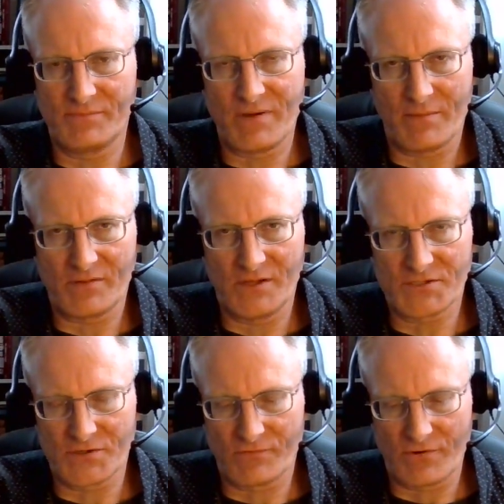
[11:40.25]

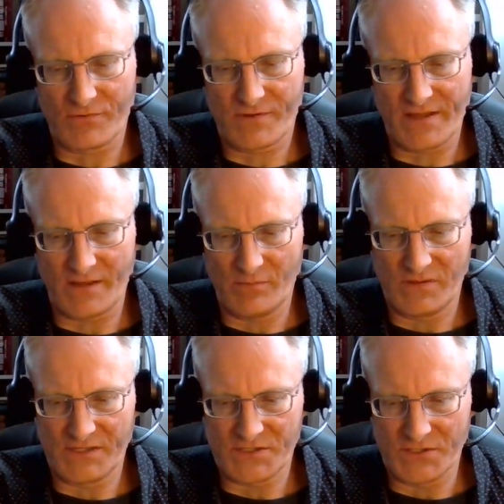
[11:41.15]
population growth taking
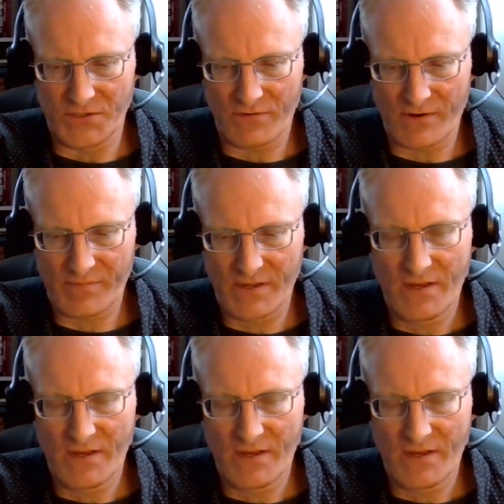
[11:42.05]
place in Europe.